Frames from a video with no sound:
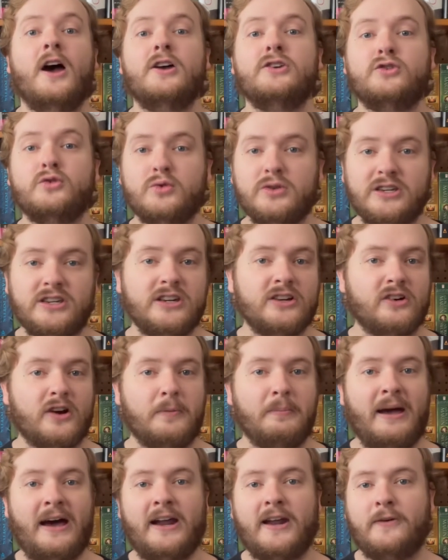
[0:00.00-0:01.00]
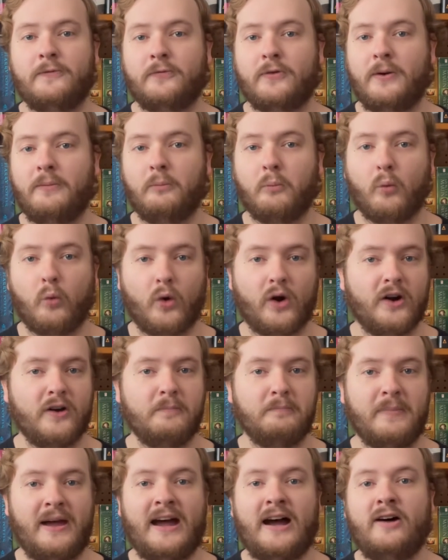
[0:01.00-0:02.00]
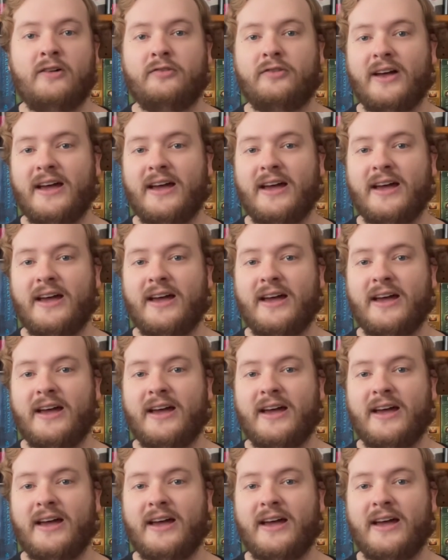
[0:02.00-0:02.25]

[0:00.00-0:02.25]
You hear about it from word of mouth,